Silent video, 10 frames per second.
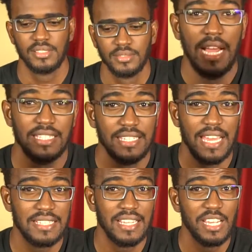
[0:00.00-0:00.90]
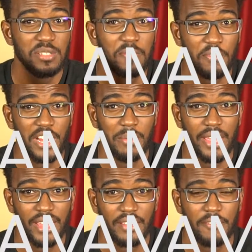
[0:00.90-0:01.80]
Alright, the next thing is
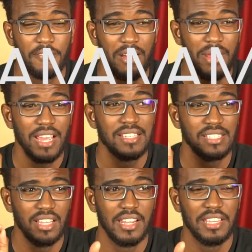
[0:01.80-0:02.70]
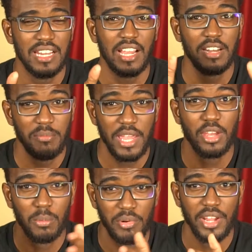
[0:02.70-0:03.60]
framing. Framing is another thing that can make
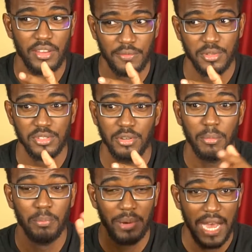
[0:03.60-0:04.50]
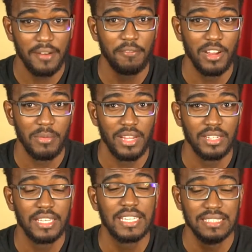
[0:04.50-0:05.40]
or break your photo. Bad
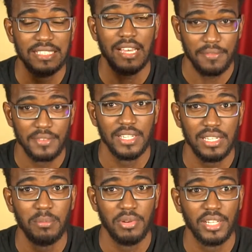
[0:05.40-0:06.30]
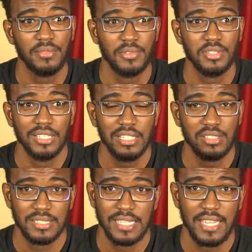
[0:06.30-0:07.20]
framing can definitely break the photo that
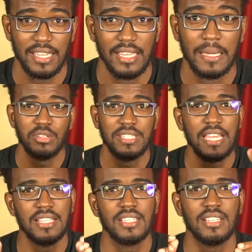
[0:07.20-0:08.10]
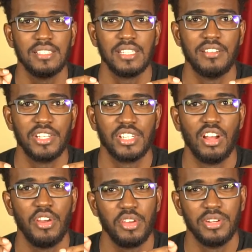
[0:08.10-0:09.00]
you're taking. So take into consideration
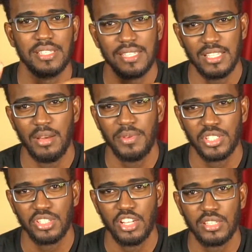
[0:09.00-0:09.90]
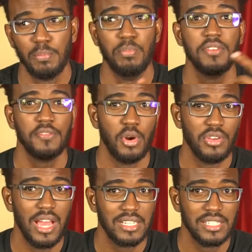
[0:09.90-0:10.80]
how you're going to set up your shot before you
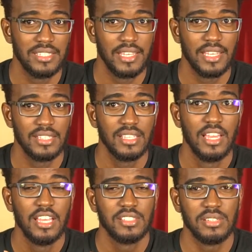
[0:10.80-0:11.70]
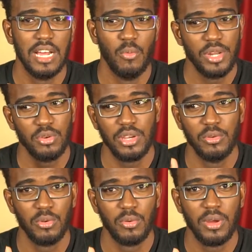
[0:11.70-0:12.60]
actually take it, so that when you
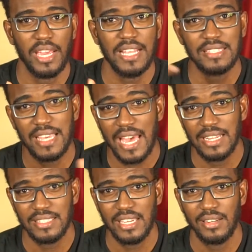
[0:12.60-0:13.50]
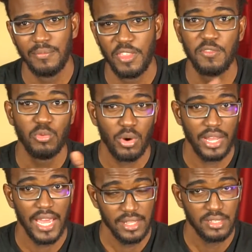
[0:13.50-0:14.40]
go into editing, if you want
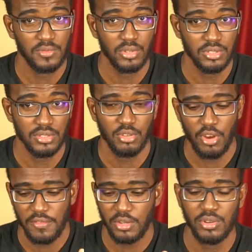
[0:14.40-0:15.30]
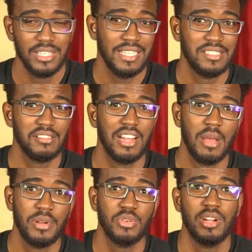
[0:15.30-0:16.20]
to edit your photos, or if you go into
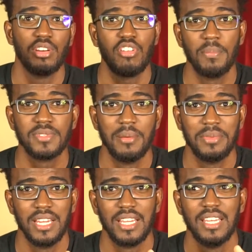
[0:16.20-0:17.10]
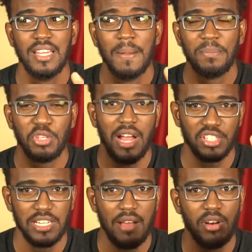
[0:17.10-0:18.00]
Instagram and you want to crop something, you
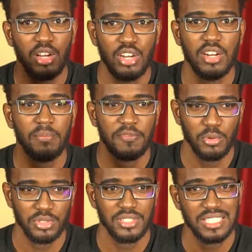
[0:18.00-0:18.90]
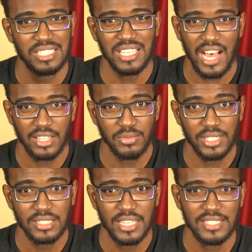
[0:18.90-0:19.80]
actually have a good photo to start
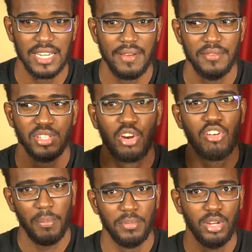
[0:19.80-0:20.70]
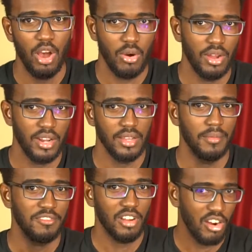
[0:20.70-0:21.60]
with instead of having to crop down on
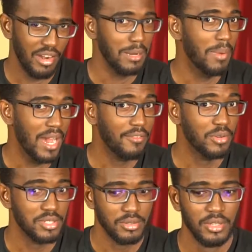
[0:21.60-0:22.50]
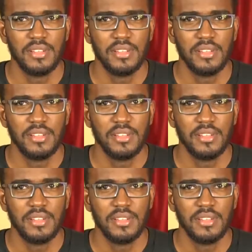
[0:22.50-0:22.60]
an already bad photo.